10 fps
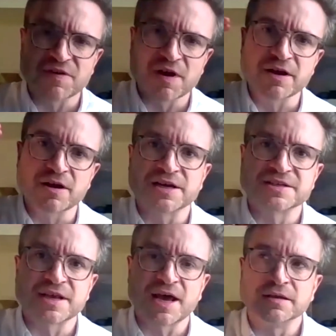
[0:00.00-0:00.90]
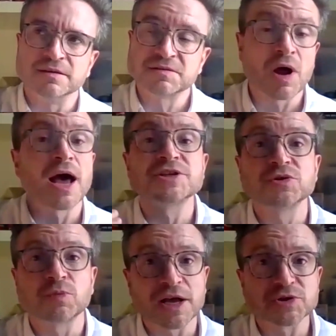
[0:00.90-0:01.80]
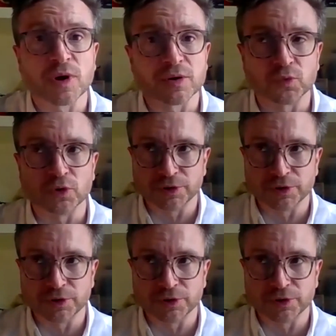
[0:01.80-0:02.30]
very high standards, as one would.